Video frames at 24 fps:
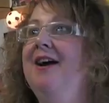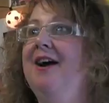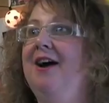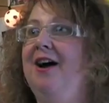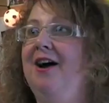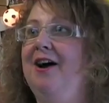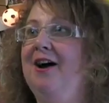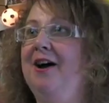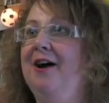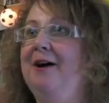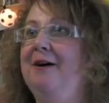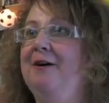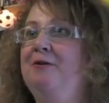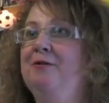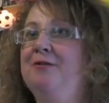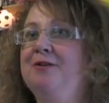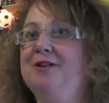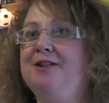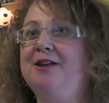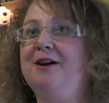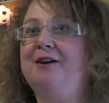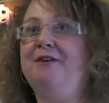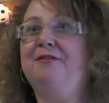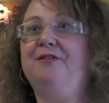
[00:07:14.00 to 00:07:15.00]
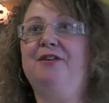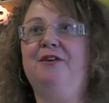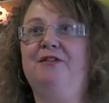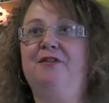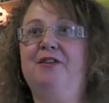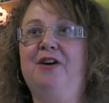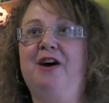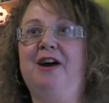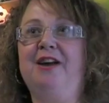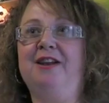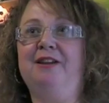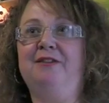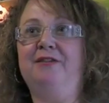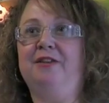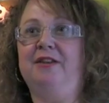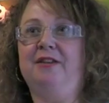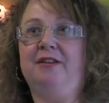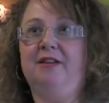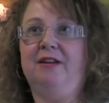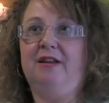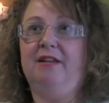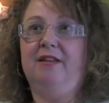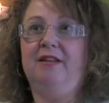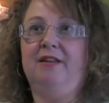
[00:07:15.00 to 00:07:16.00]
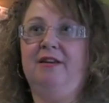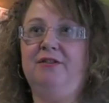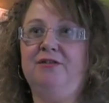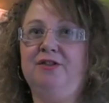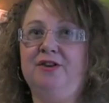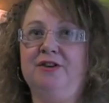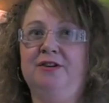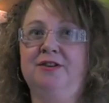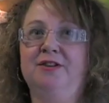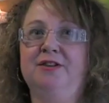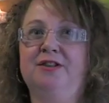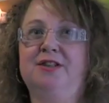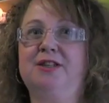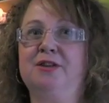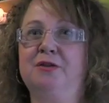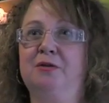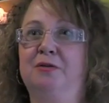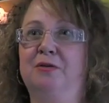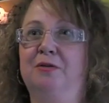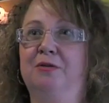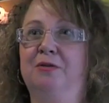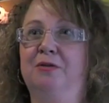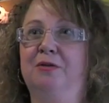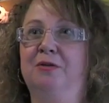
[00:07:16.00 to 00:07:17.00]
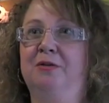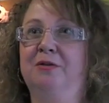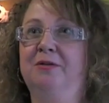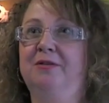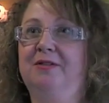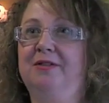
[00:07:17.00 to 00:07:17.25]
Also, if they've got anything that they've done at school,